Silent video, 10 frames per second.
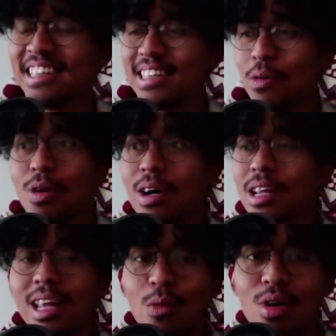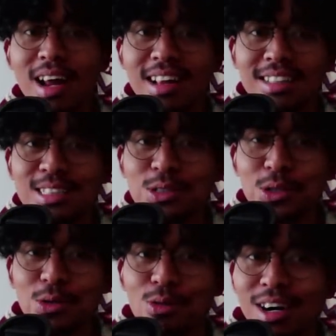what like what else do
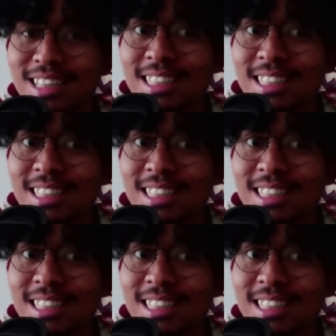you want